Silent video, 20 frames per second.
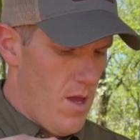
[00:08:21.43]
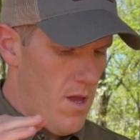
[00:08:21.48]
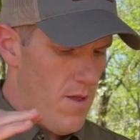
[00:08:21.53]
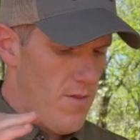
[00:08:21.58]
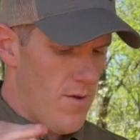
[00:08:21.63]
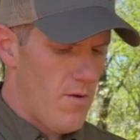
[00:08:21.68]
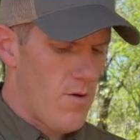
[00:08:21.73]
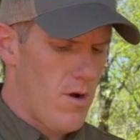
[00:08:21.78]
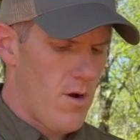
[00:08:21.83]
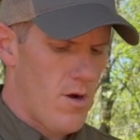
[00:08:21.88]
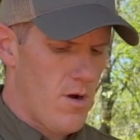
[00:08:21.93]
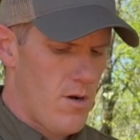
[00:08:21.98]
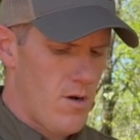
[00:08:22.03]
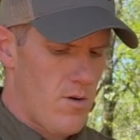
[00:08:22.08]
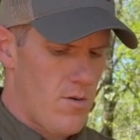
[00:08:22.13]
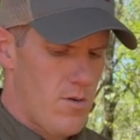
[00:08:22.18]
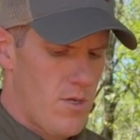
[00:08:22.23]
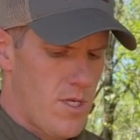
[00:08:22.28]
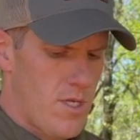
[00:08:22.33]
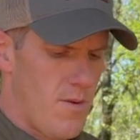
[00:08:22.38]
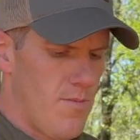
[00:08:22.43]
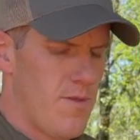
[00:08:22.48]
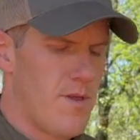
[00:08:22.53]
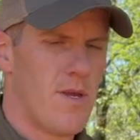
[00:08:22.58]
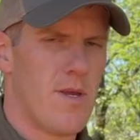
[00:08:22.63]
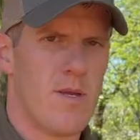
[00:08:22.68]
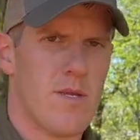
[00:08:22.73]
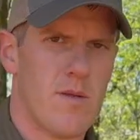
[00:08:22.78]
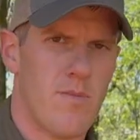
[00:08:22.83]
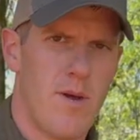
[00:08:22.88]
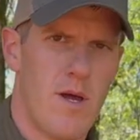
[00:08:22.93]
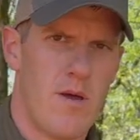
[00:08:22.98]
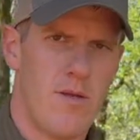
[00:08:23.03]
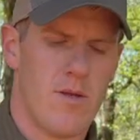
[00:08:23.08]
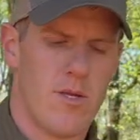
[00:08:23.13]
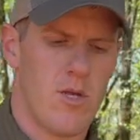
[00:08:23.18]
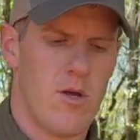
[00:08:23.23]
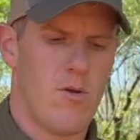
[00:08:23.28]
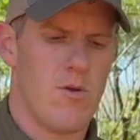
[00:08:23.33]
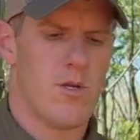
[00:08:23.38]
There are some things about
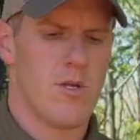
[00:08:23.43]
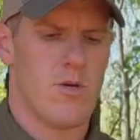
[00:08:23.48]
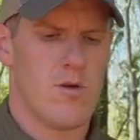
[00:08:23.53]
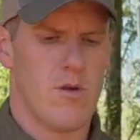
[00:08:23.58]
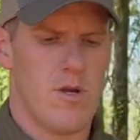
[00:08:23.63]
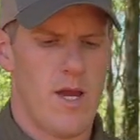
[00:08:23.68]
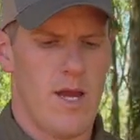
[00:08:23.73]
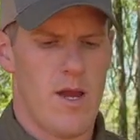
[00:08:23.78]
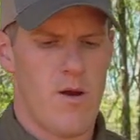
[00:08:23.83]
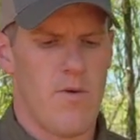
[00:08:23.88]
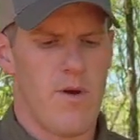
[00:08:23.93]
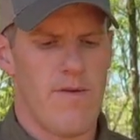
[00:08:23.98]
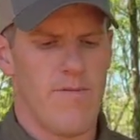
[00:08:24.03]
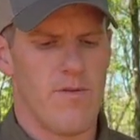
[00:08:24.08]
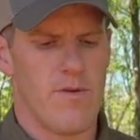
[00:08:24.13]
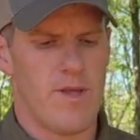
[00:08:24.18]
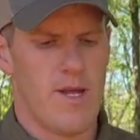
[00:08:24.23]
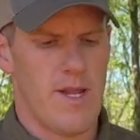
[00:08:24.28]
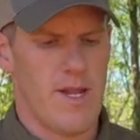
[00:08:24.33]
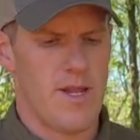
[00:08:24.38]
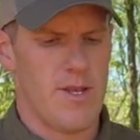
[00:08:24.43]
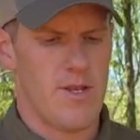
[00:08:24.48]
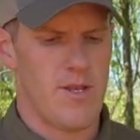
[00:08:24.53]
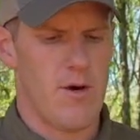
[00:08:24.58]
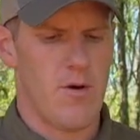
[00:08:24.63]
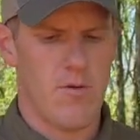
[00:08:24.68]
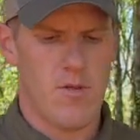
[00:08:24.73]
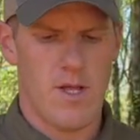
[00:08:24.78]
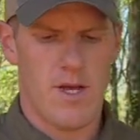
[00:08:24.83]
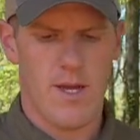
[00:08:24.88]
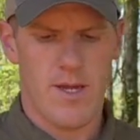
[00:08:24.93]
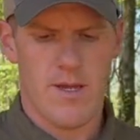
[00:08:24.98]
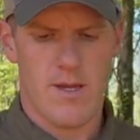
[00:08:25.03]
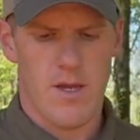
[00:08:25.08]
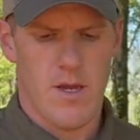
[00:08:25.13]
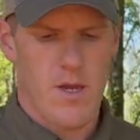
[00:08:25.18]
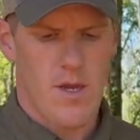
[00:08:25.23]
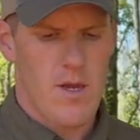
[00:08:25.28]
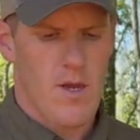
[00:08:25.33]
this holster, however, that I don't like.